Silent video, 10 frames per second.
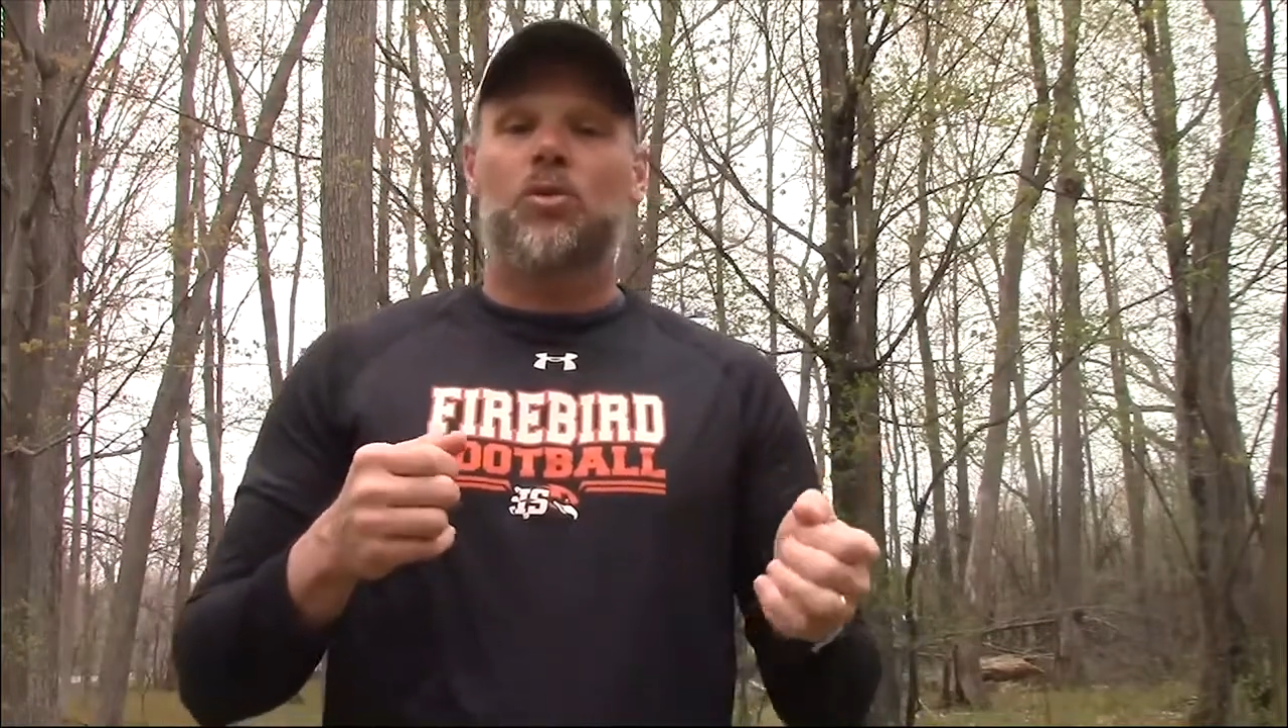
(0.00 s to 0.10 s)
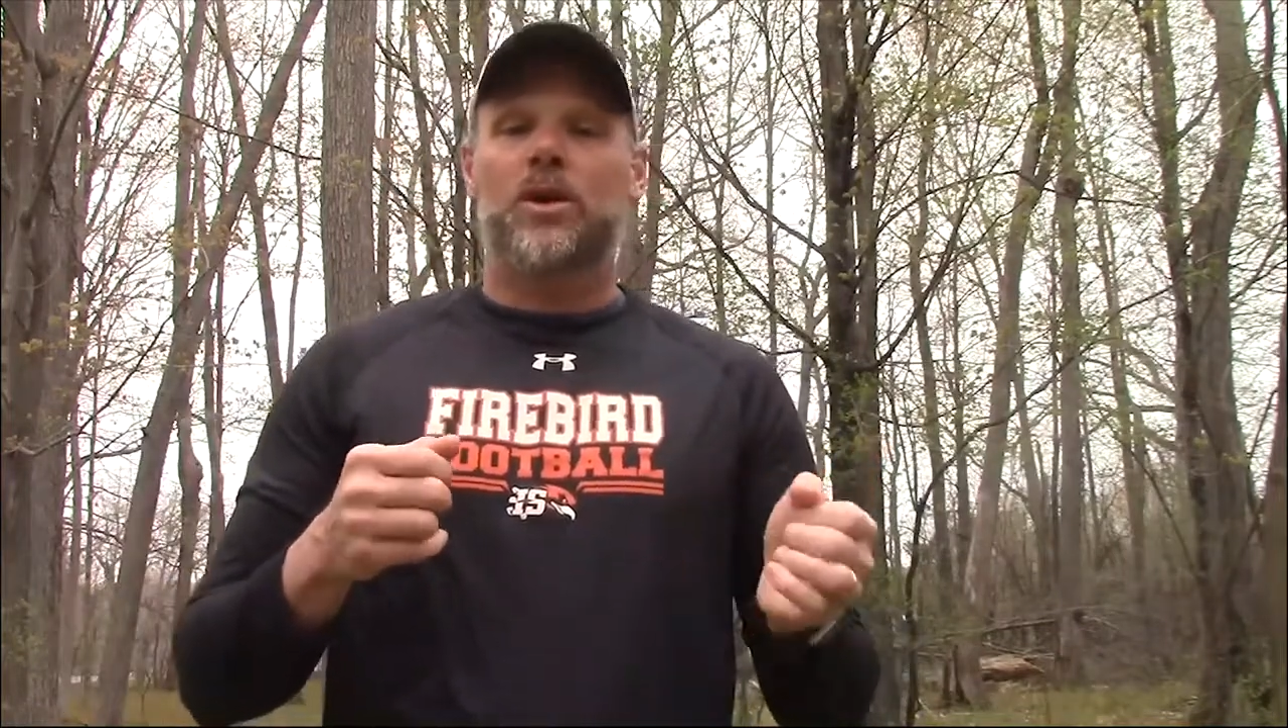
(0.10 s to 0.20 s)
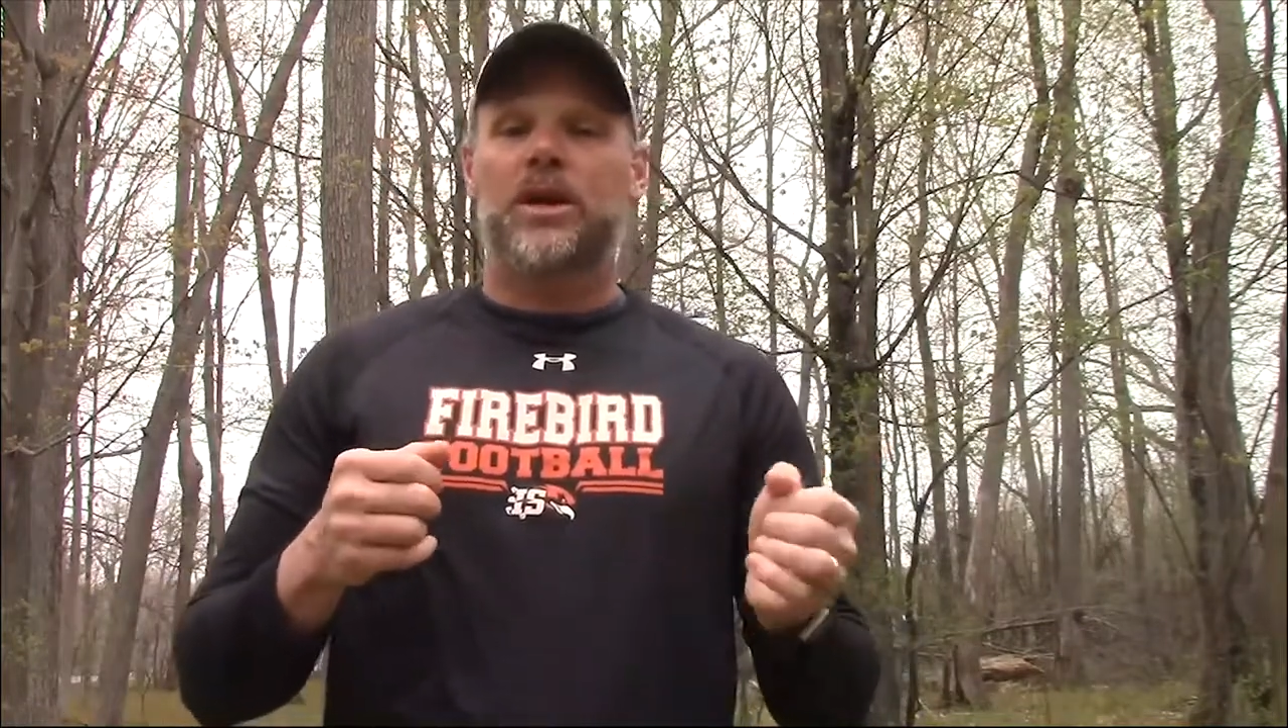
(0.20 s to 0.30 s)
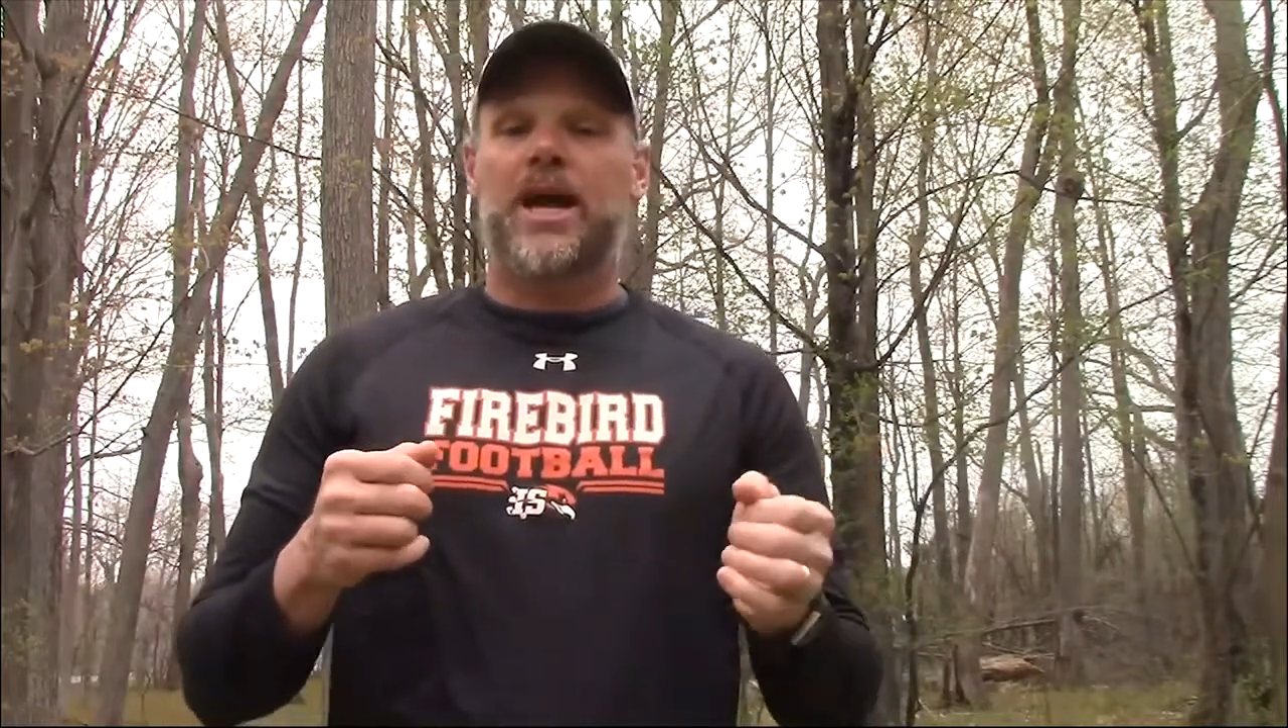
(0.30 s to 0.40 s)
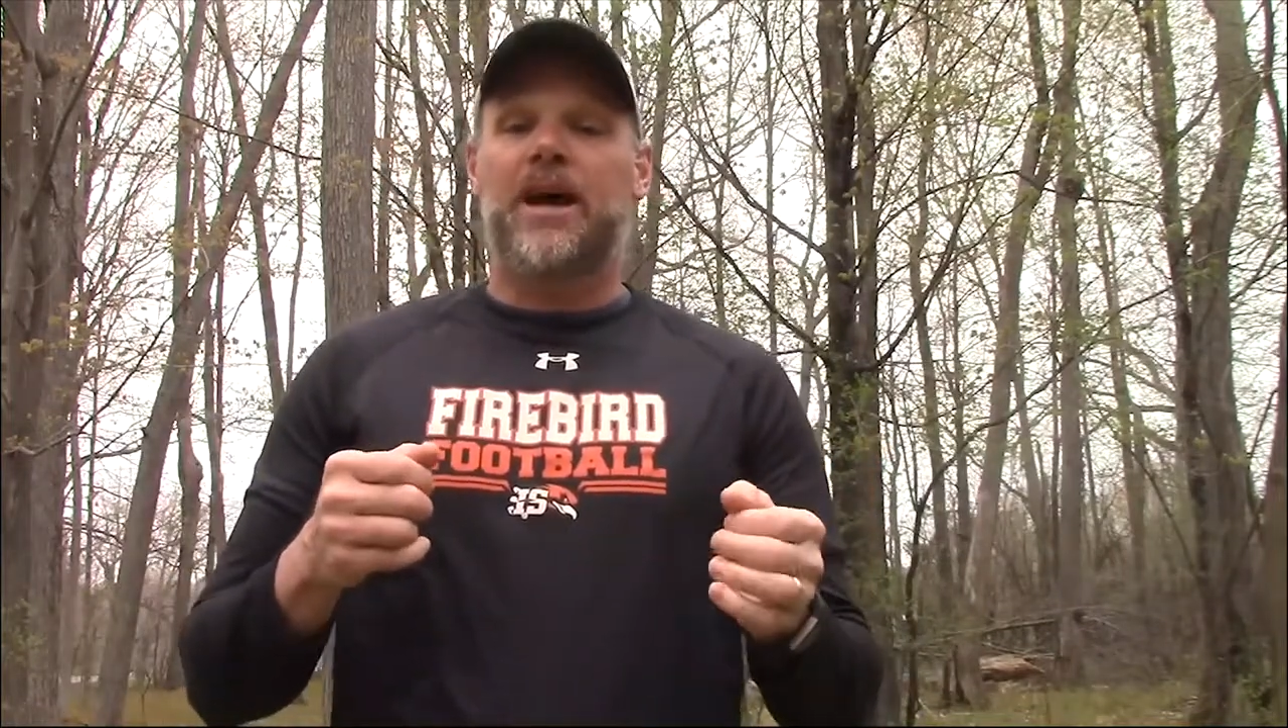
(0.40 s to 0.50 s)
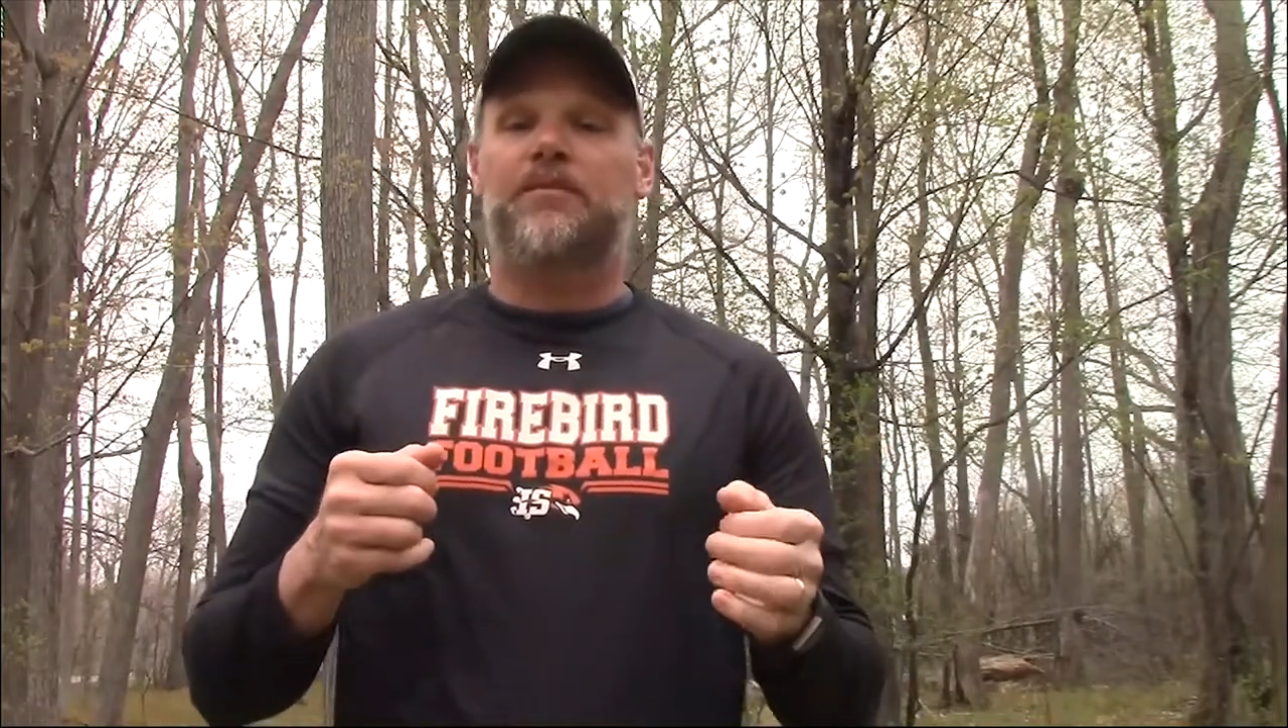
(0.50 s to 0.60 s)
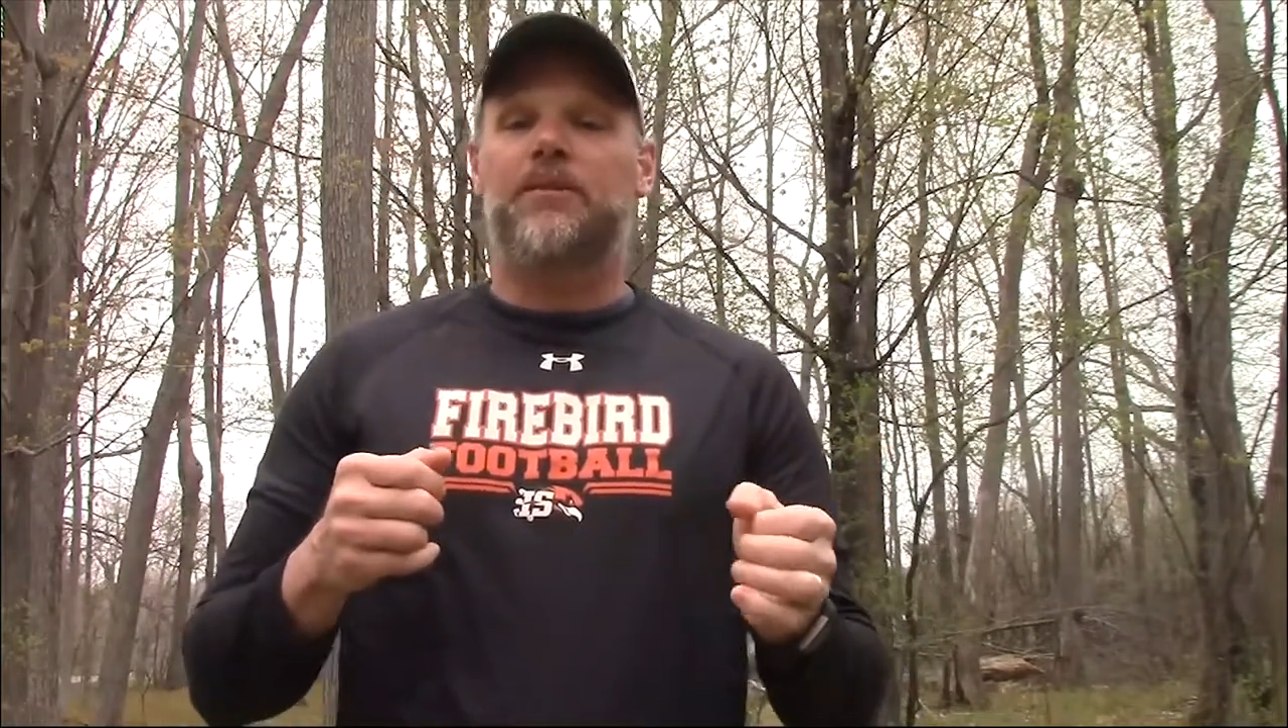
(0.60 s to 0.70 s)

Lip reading: we're going to have